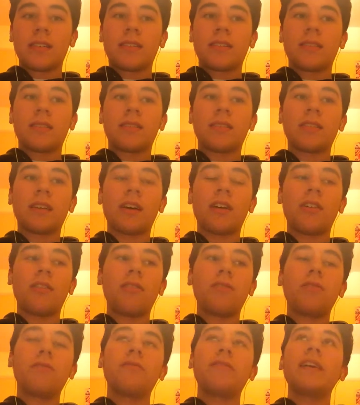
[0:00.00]

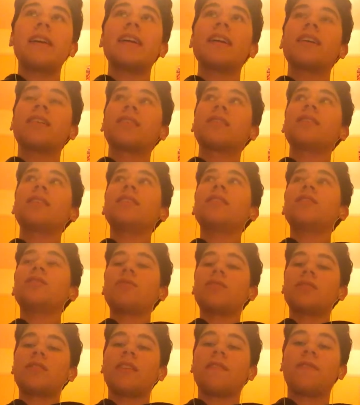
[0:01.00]
So yeah, Sunday
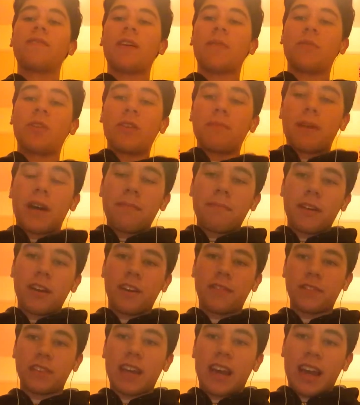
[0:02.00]
26th of February, my
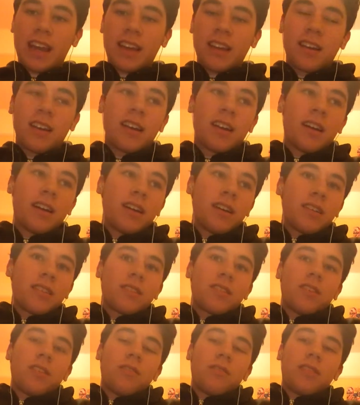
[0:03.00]
birthday.
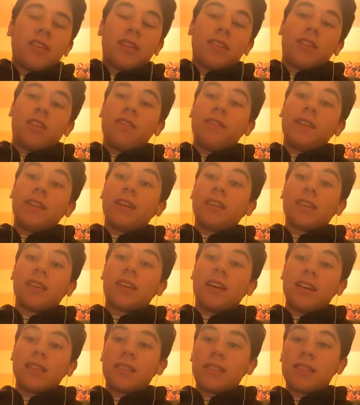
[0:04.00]
So yeah, hopefully you
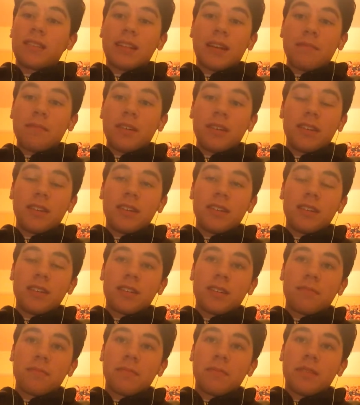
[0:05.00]
guys can send me
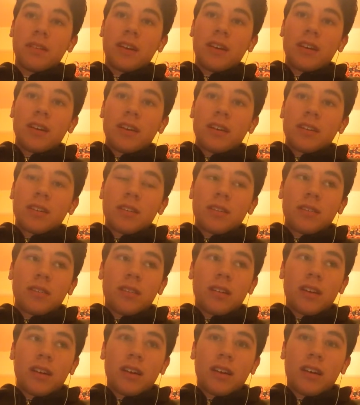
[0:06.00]
some,
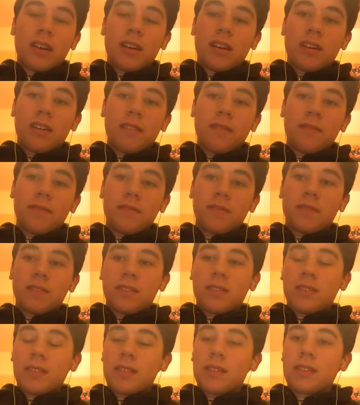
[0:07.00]
uh,
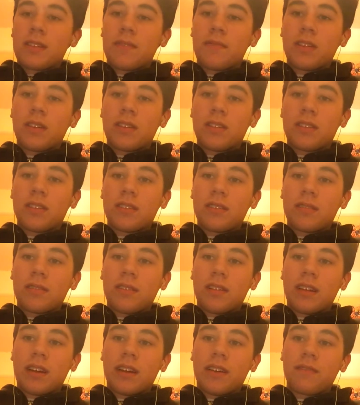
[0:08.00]
something
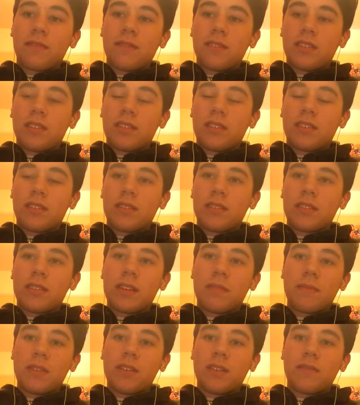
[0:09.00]
like,
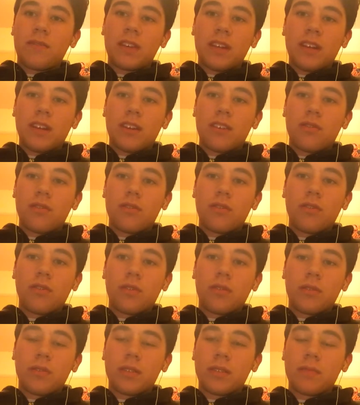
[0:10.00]
send me a video
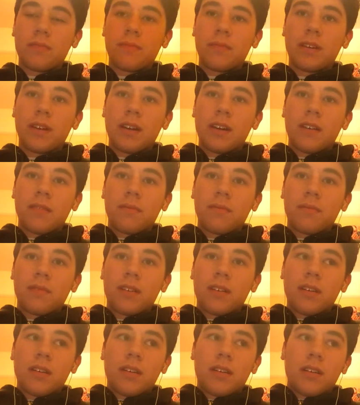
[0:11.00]
or some,
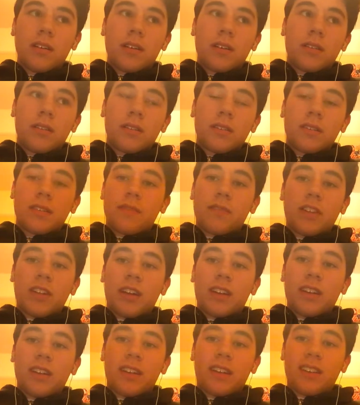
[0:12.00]
something
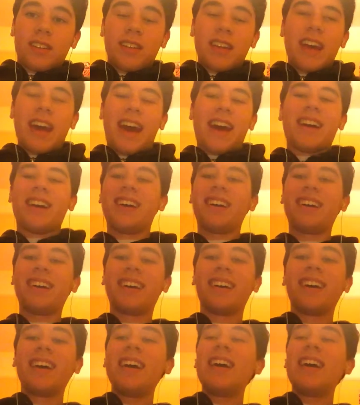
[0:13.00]
like that. Yeah.